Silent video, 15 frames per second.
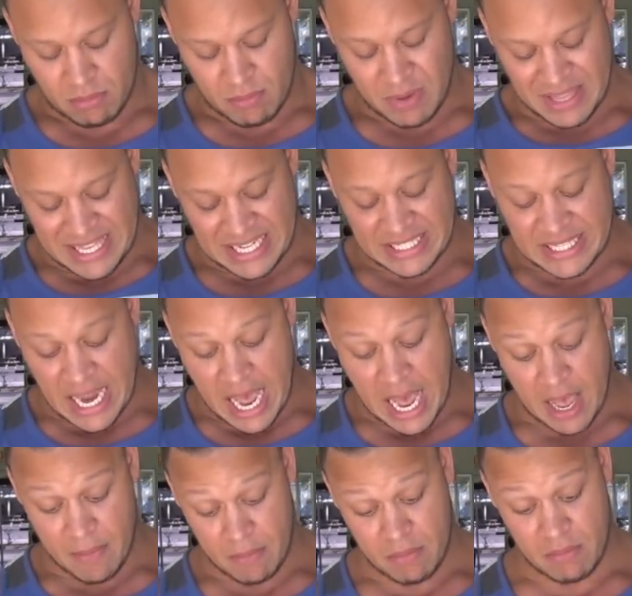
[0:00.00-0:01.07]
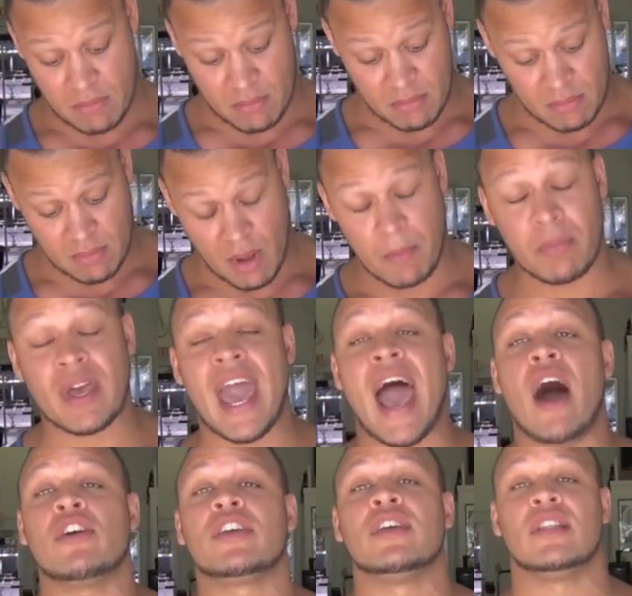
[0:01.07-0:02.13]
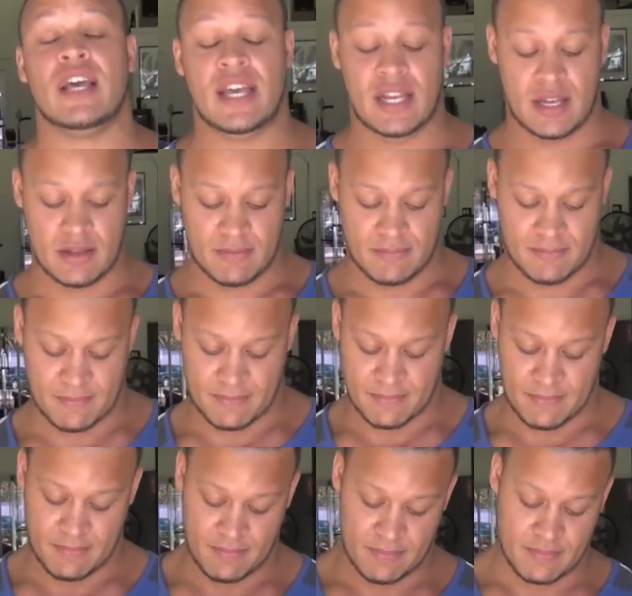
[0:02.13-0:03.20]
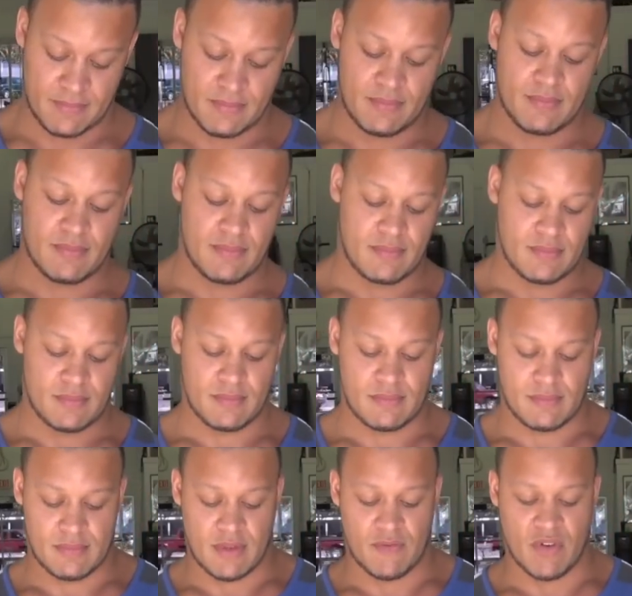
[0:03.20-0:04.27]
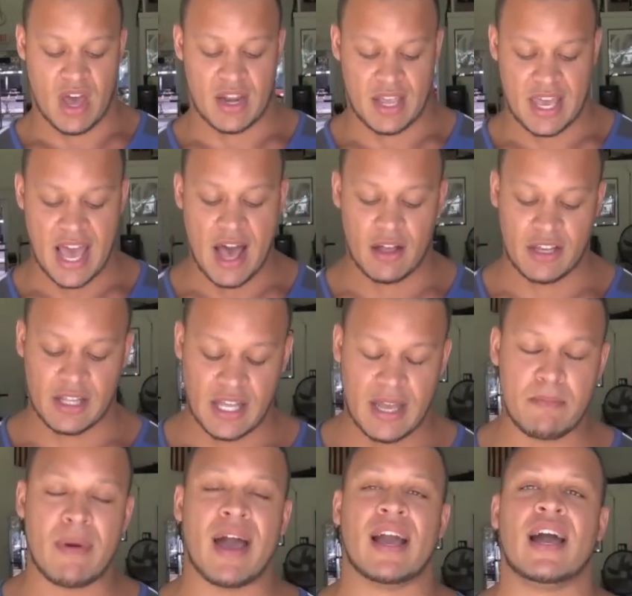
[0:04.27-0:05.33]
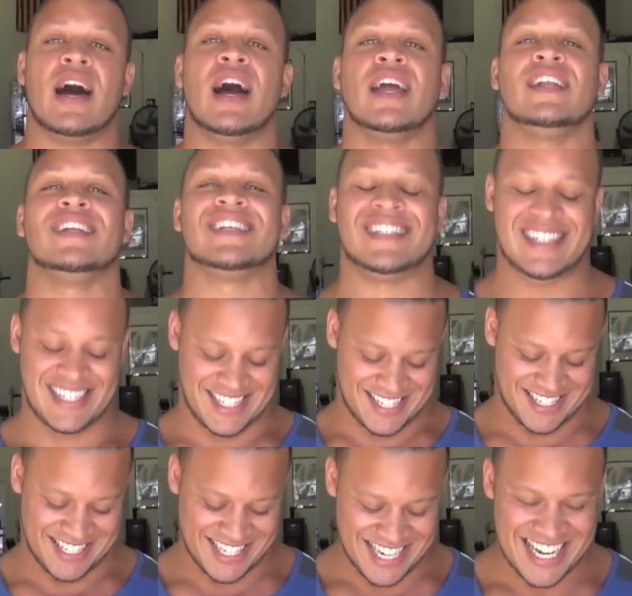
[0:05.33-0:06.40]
But this time, I'm calculating. I've got to calculate my kindness here.